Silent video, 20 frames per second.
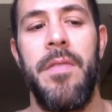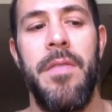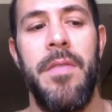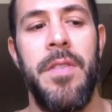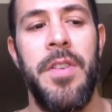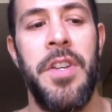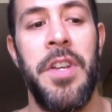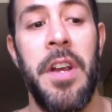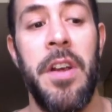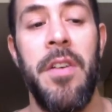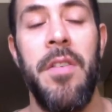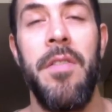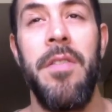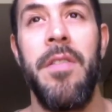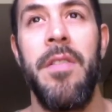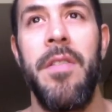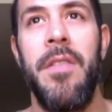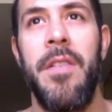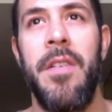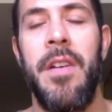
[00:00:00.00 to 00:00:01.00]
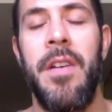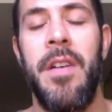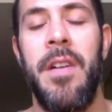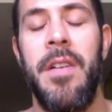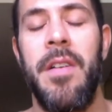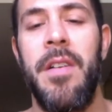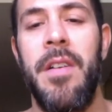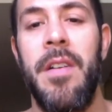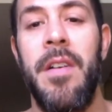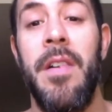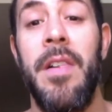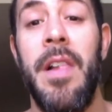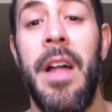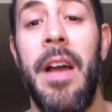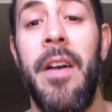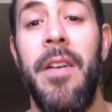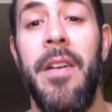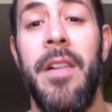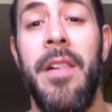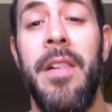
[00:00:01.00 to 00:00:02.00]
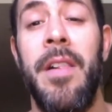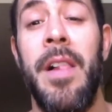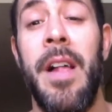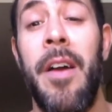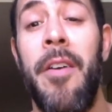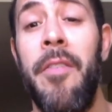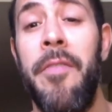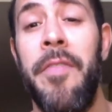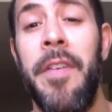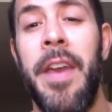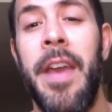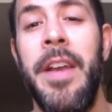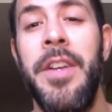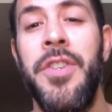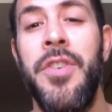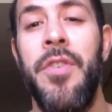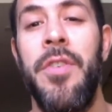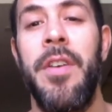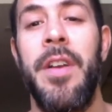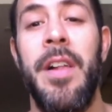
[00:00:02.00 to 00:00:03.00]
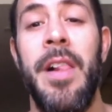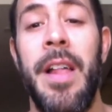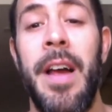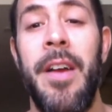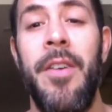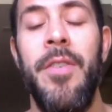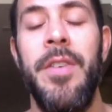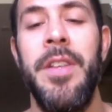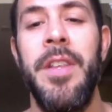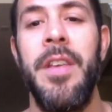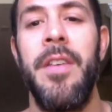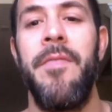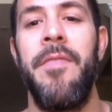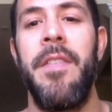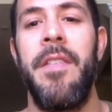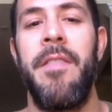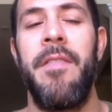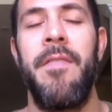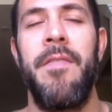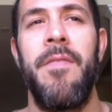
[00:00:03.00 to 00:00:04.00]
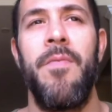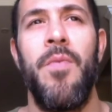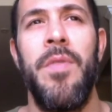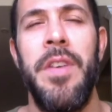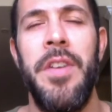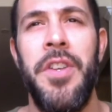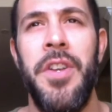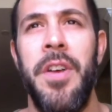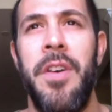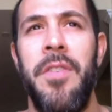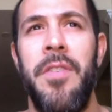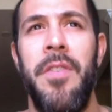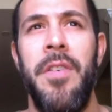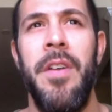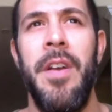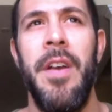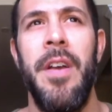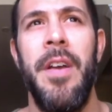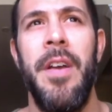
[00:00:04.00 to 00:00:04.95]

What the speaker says: share the clarification or the clarity of this with each other.